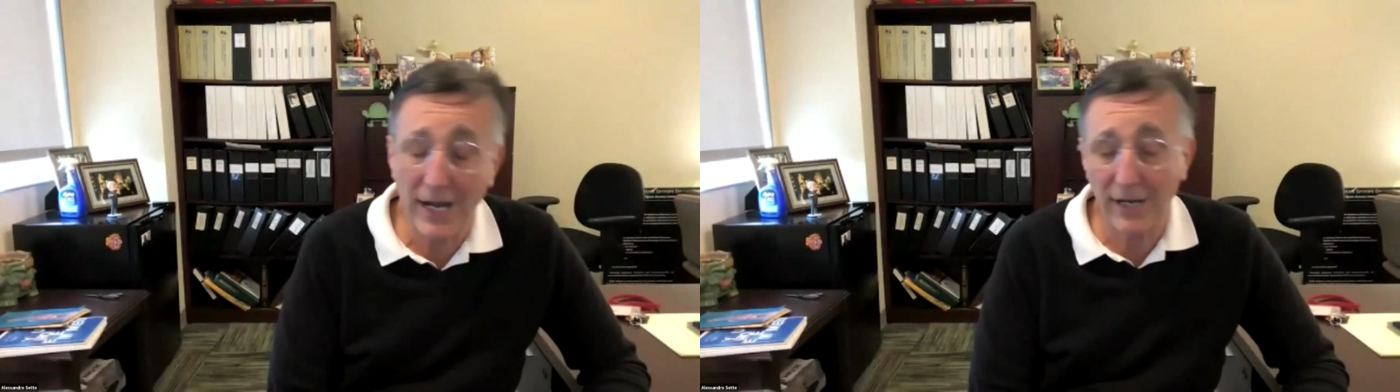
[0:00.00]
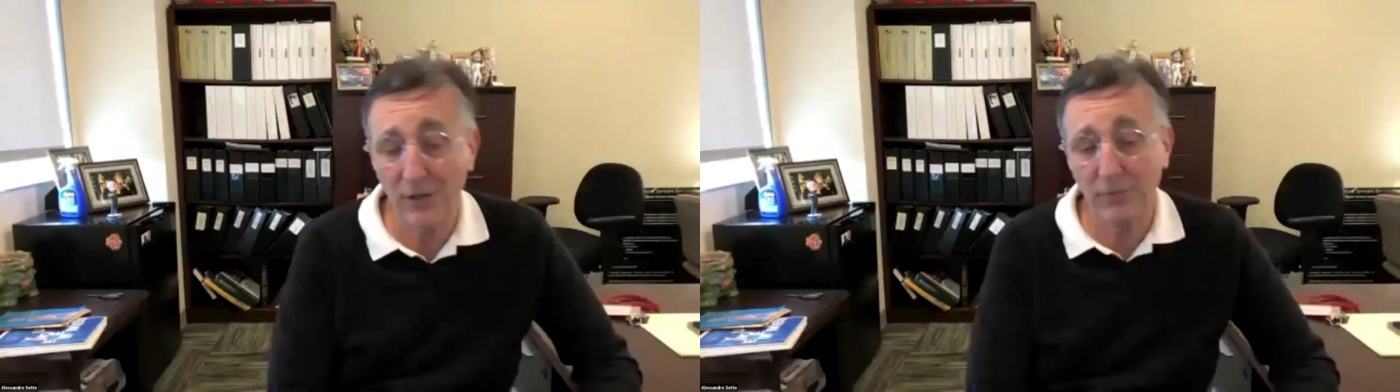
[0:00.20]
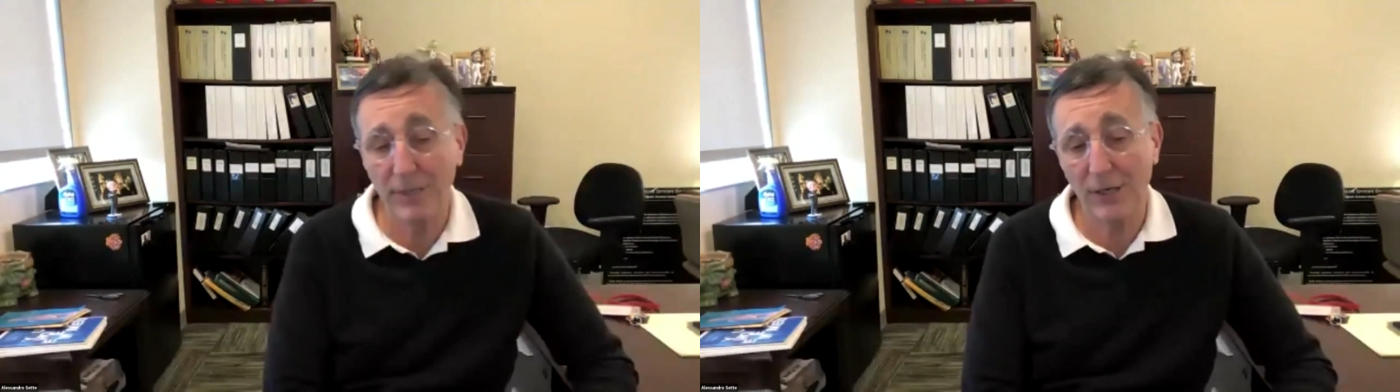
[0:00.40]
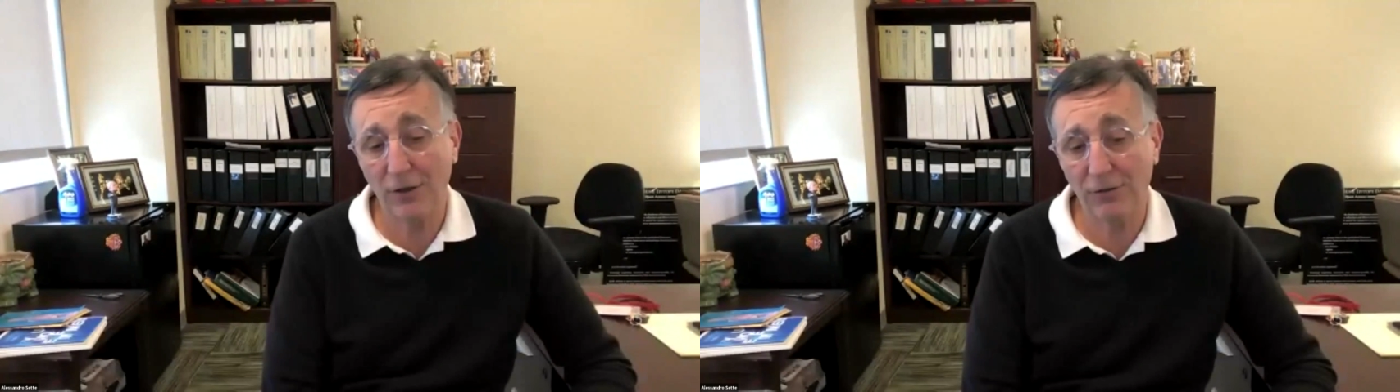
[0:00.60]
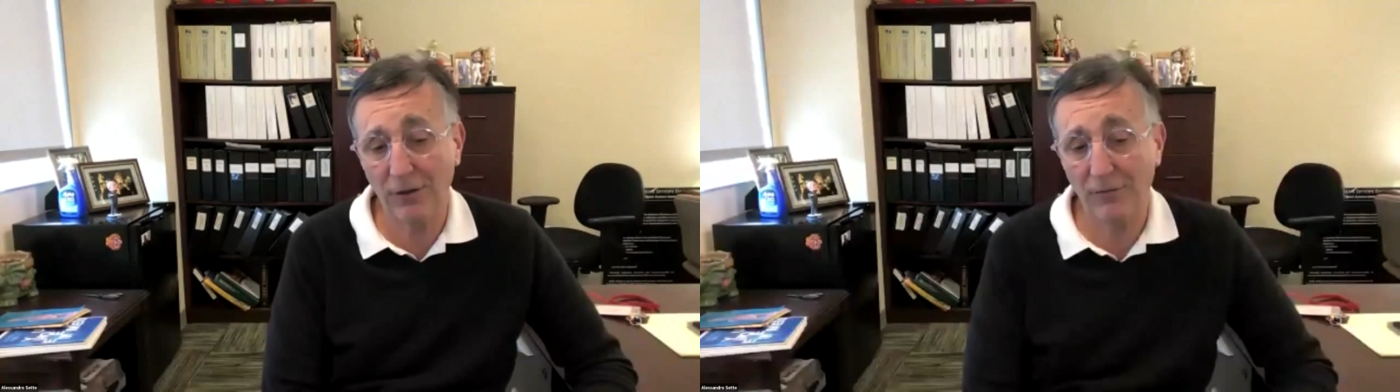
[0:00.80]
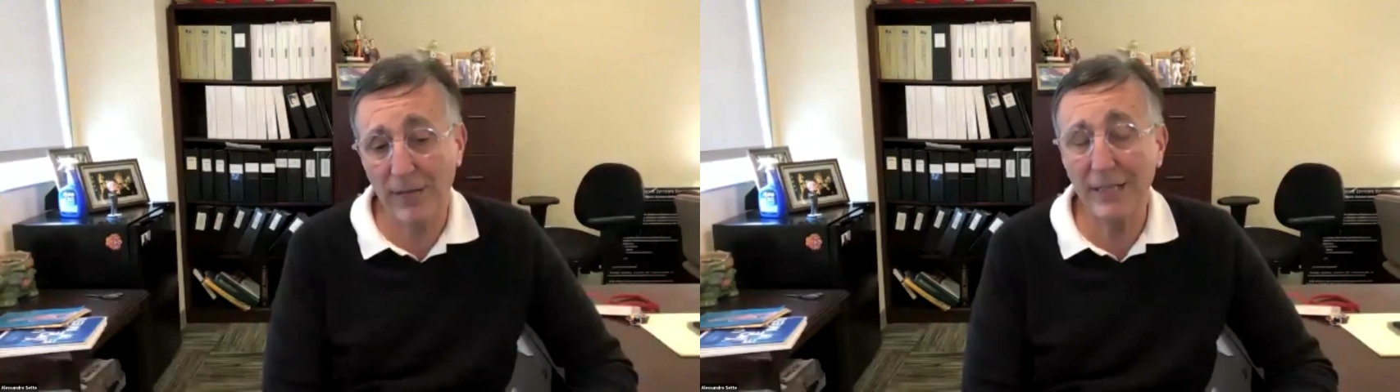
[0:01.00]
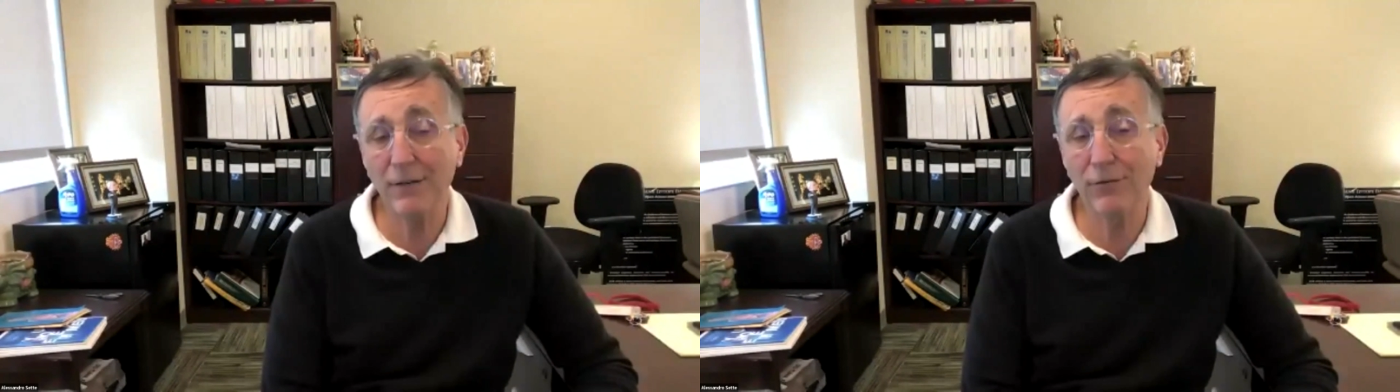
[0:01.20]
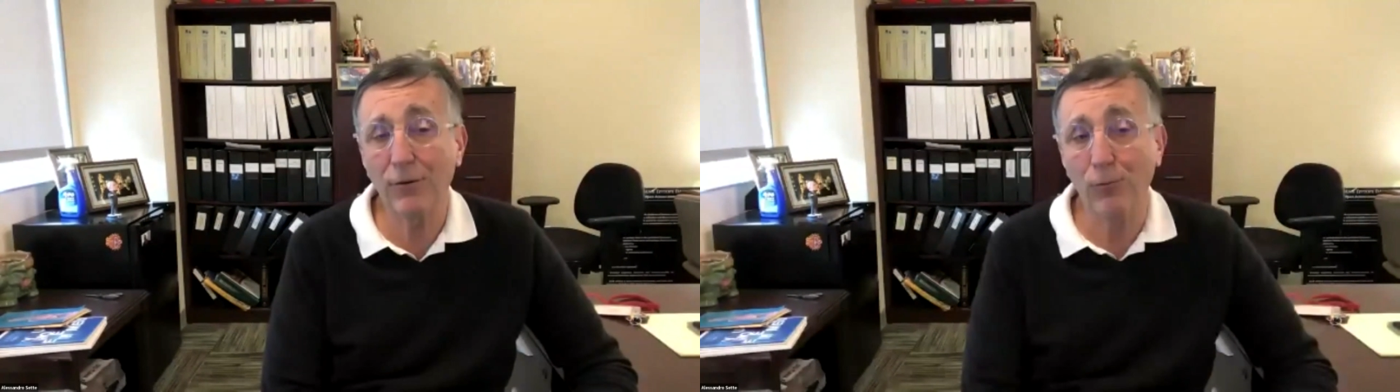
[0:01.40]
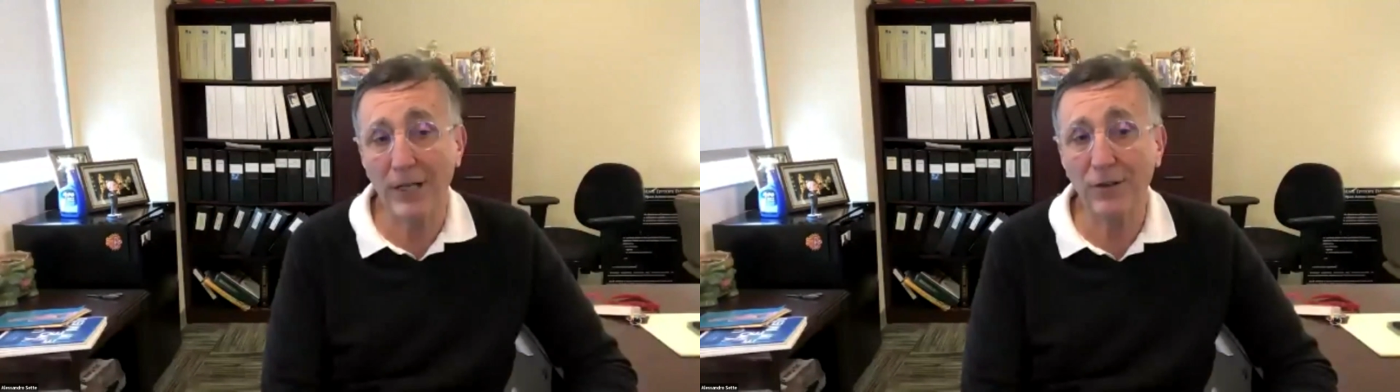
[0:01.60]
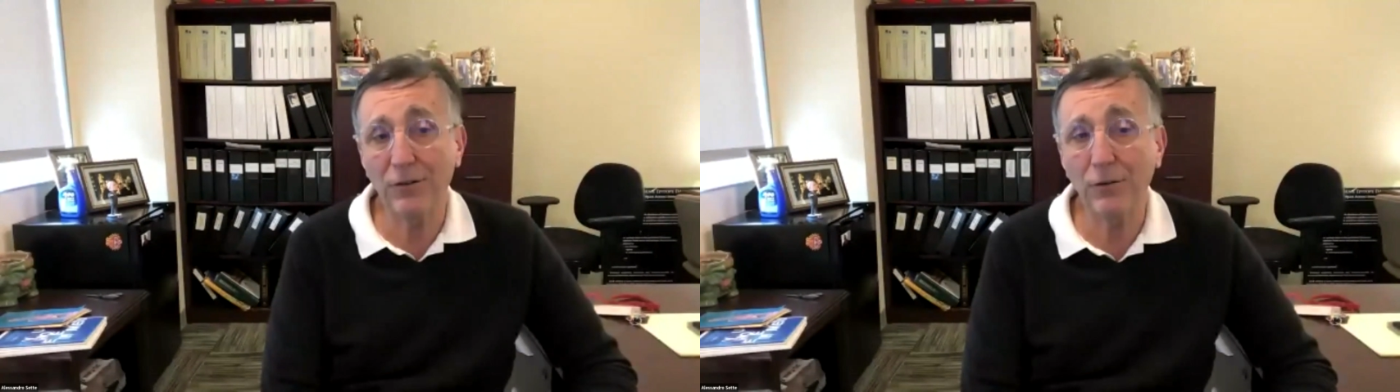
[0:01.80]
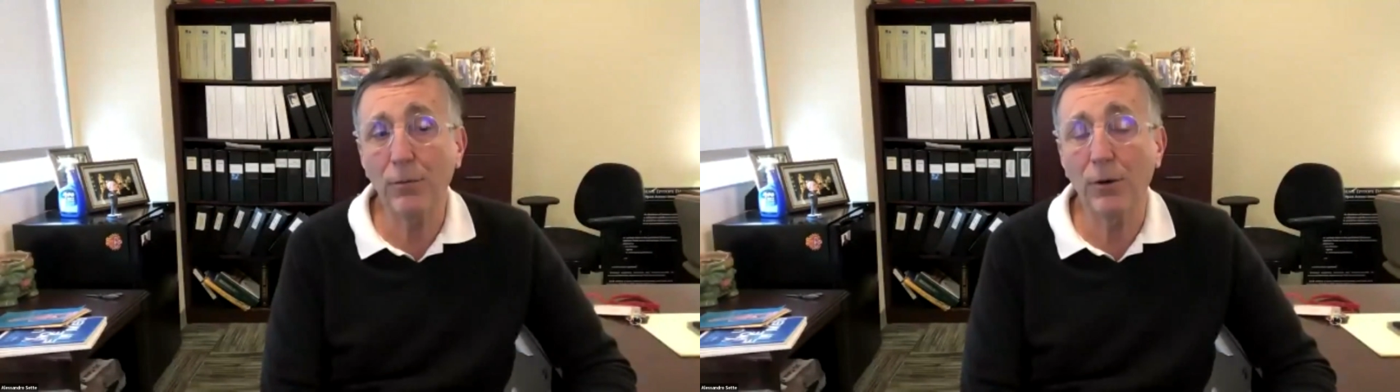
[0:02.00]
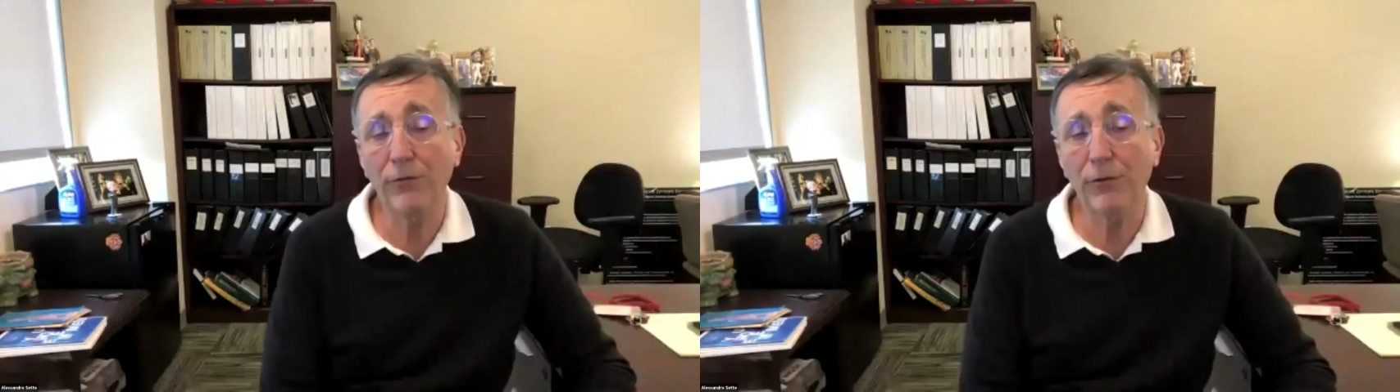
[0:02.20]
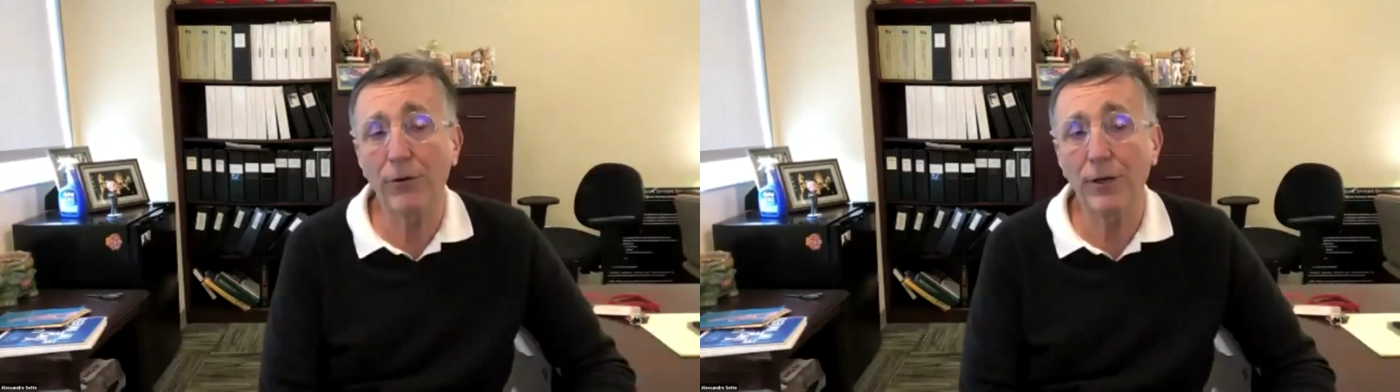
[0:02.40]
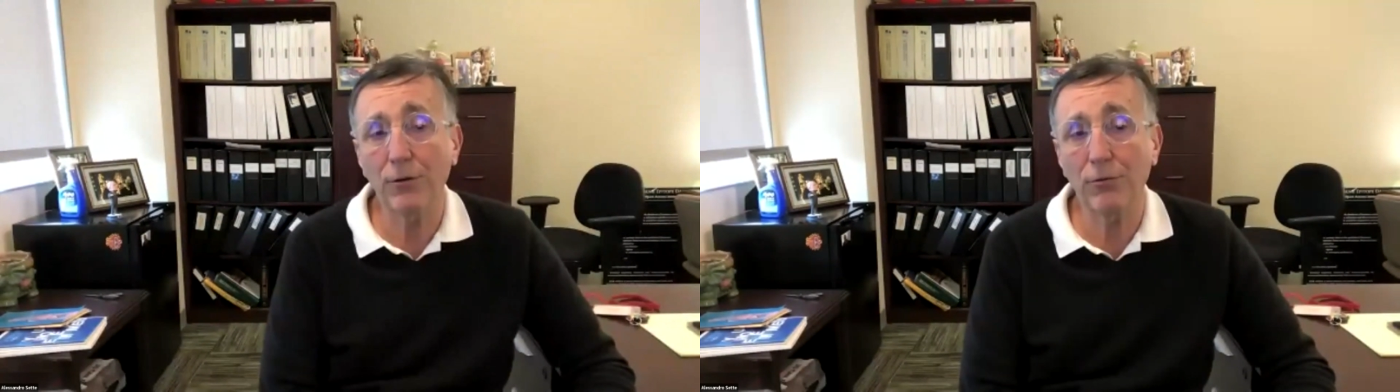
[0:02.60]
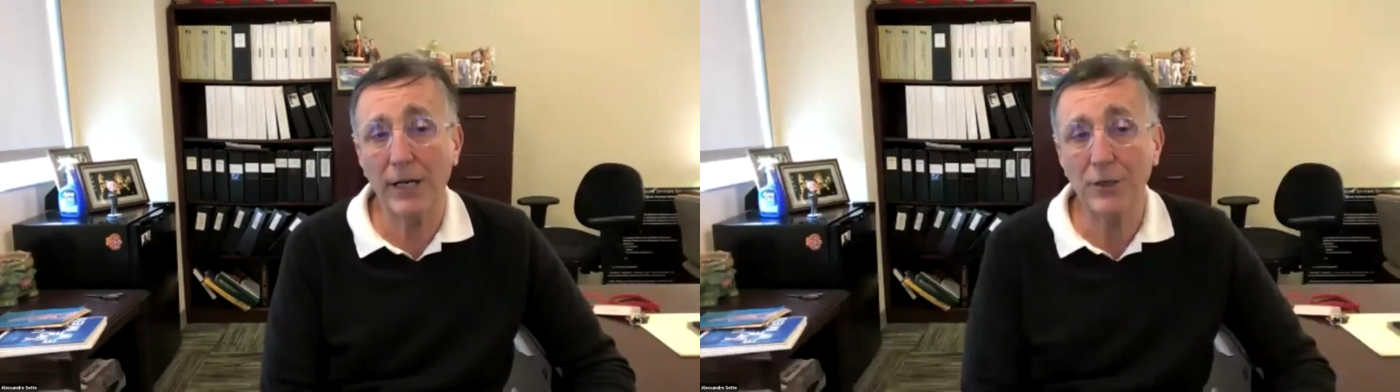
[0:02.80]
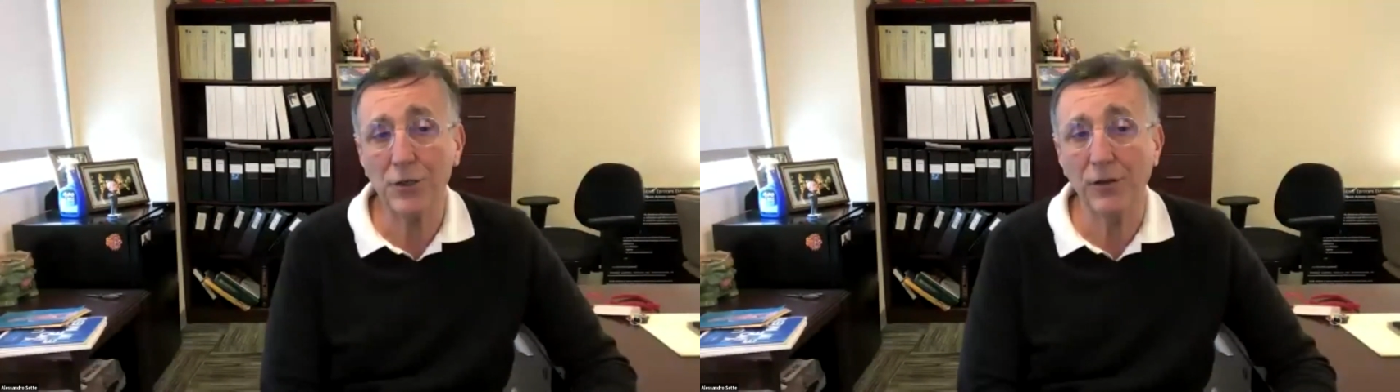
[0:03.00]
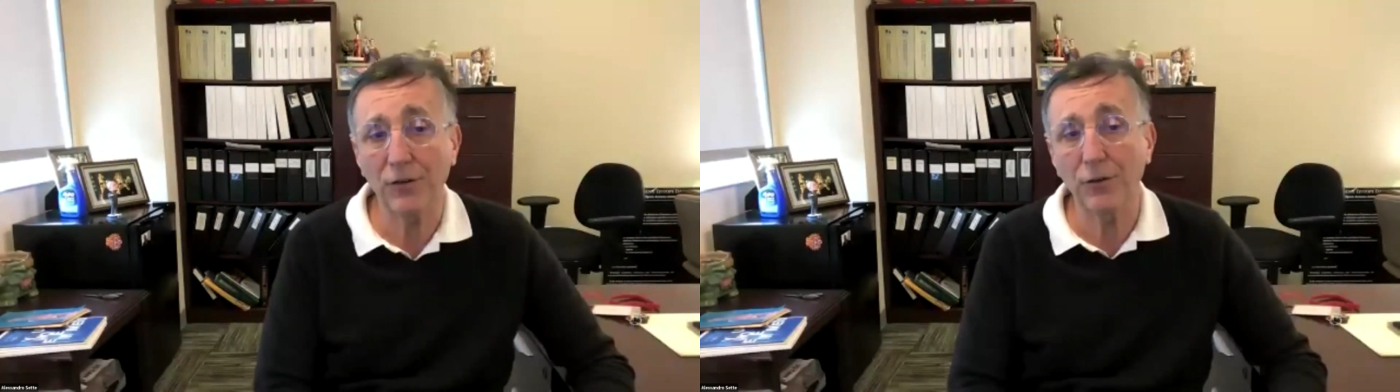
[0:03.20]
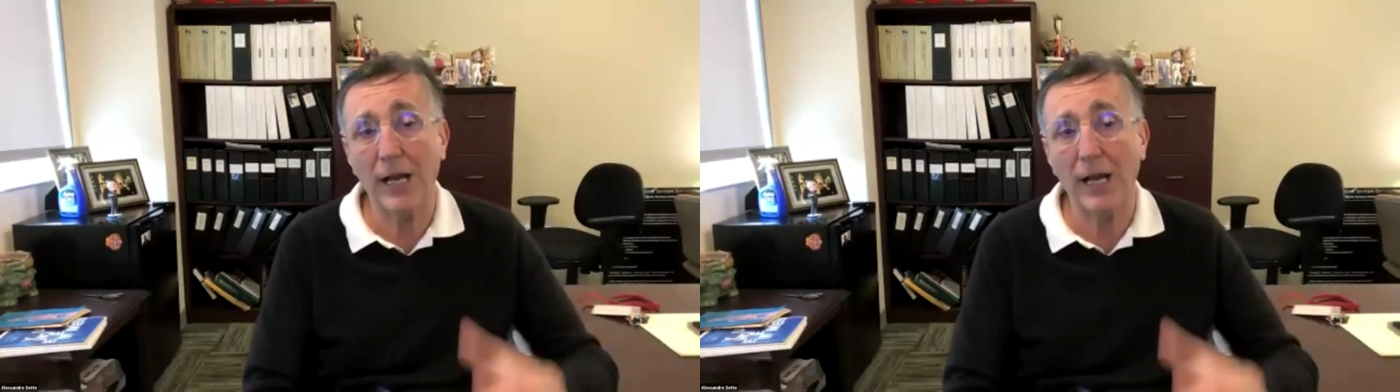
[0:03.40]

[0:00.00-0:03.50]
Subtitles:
value because there are many different ways to do Bonferroni corrections.